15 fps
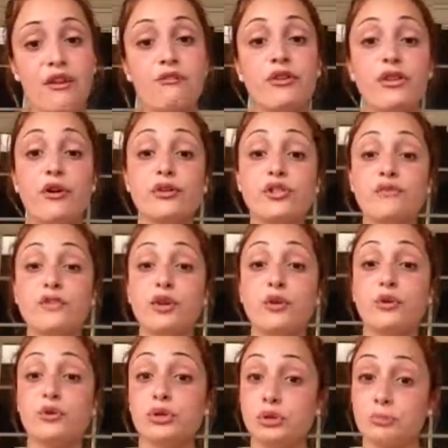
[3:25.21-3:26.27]
For those of you
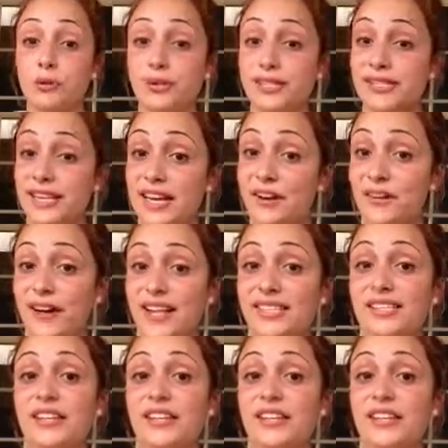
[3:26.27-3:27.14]
who smoke cigarettes,